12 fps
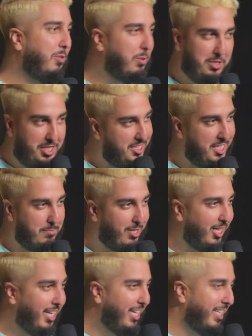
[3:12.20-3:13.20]
We were in the same
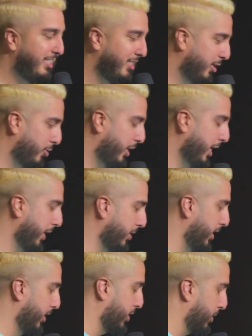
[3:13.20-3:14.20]
clan. Okay,
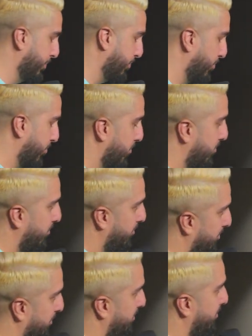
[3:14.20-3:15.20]
let's
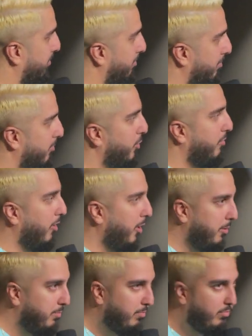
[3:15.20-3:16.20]
move on.